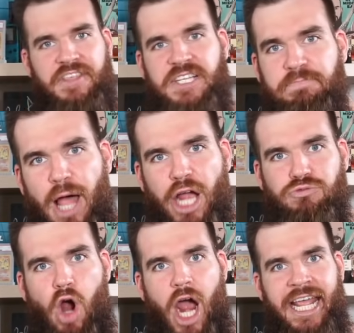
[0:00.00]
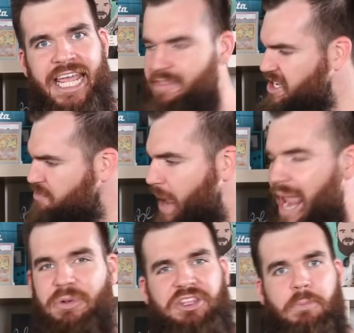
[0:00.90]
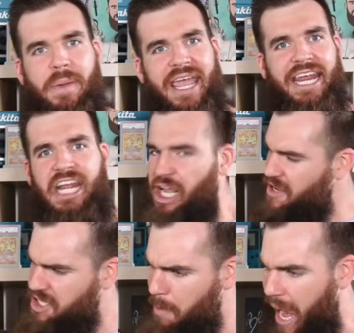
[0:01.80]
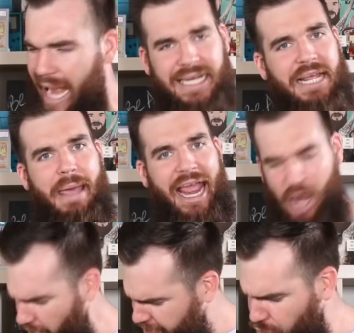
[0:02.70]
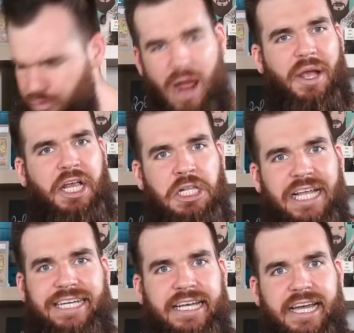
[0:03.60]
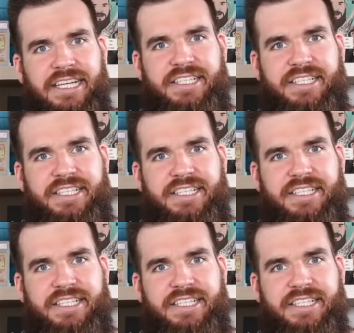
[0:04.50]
This bloke right here, this man with the beard, this manly man, I could grow a clit and